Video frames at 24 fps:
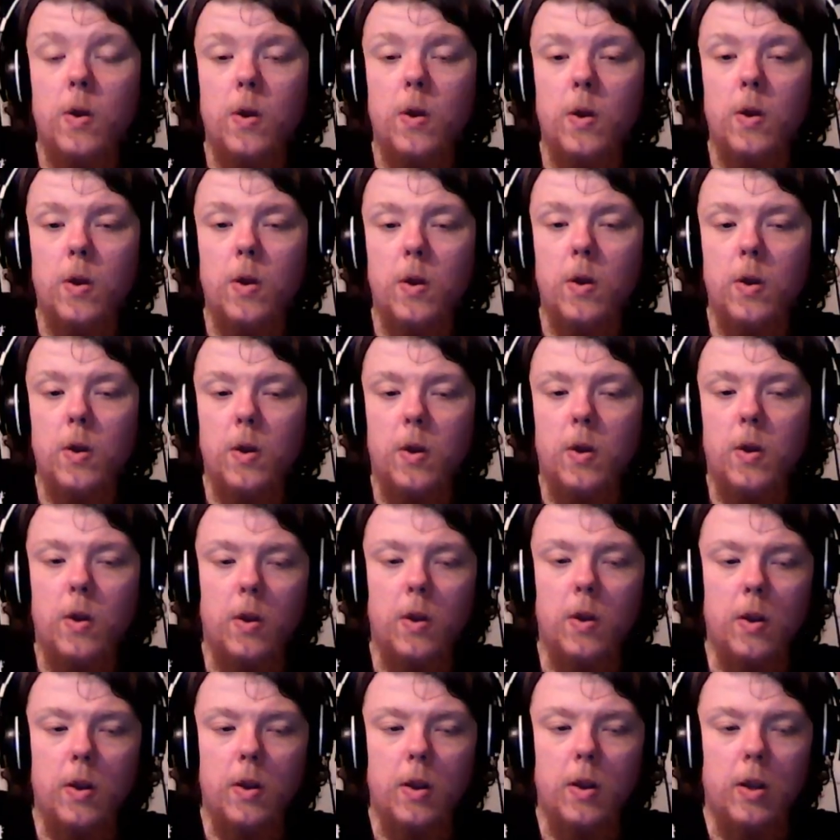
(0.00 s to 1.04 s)

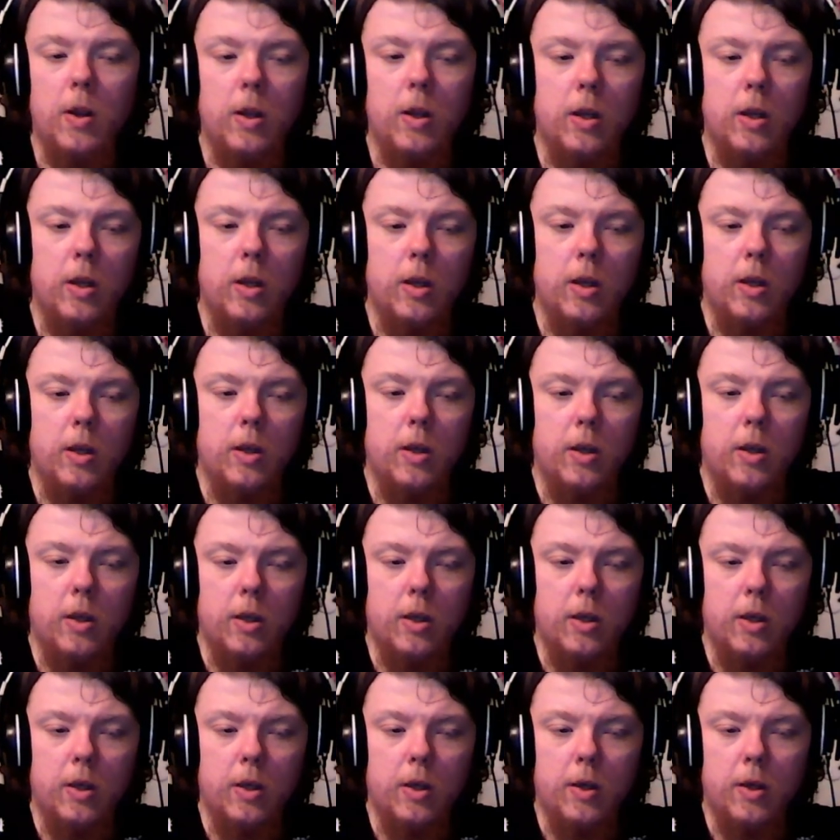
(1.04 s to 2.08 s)

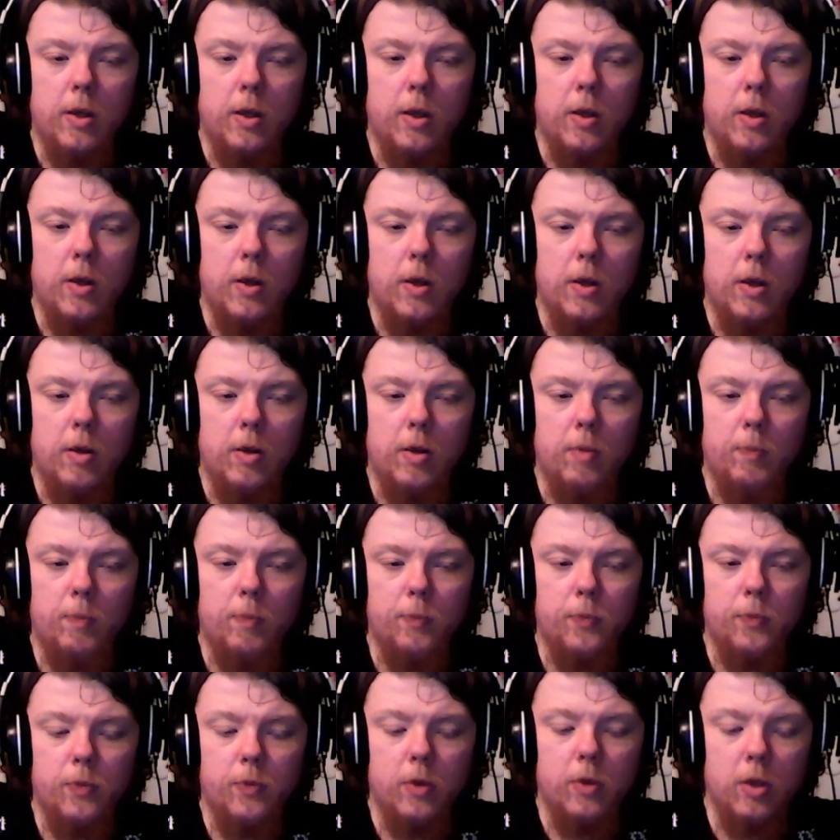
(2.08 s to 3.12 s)

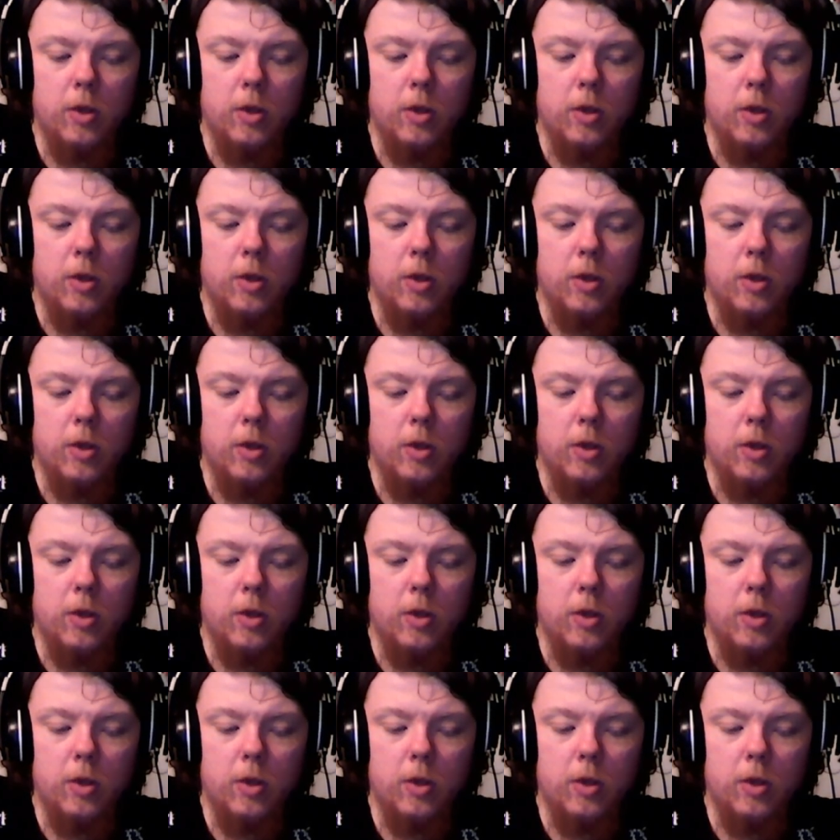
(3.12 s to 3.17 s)
Nothing is said.